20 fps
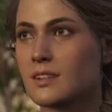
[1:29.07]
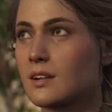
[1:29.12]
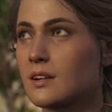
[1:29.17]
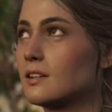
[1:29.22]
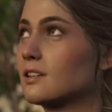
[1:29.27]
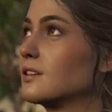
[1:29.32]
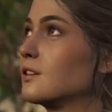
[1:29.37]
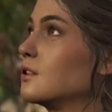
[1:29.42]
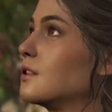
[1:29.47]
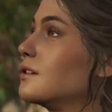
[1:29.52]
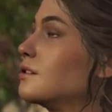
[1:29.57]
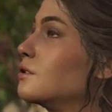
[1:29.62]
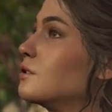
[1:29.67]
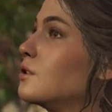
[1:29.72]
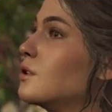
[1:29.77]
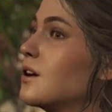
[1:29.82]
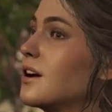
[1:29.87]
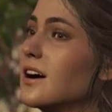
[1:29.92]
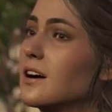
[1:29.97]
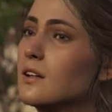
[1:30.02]
Because you don't
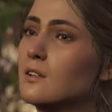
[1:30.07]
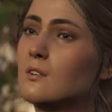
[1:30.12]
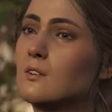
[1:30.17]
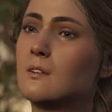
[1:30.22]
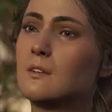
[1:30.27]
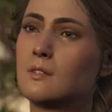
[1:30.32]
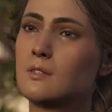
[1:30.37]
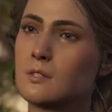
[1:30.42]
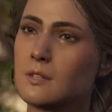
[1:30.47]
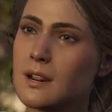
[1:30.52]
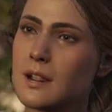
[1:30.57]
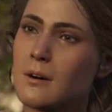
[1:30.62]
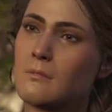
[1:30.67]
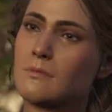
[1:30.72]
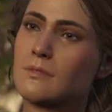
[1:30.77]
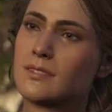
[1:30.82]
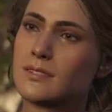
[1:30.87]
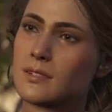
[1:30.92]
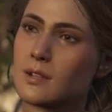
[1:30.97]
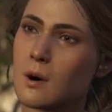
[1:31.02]
know how to grow
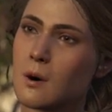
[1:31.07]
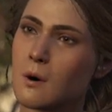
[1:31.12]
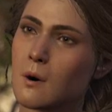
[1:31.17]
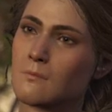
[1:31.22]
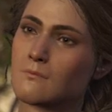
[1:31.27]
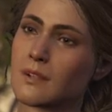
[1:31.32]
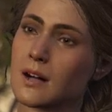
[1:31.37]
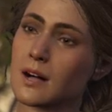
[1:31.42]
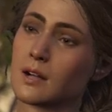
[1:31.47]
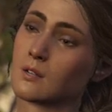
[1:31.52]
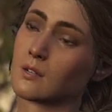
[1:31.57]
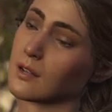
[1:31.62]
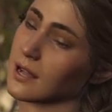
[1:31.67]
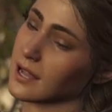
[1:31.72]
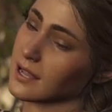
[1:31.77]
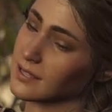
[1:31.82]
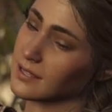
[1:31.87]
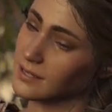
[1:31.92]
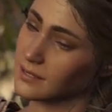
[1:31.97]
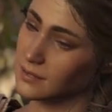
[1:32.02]
grapes or make
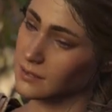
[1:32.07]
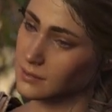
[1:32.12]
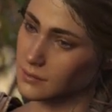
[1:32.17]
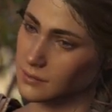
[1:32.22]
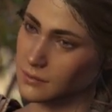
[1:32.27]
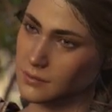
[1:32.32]
wine?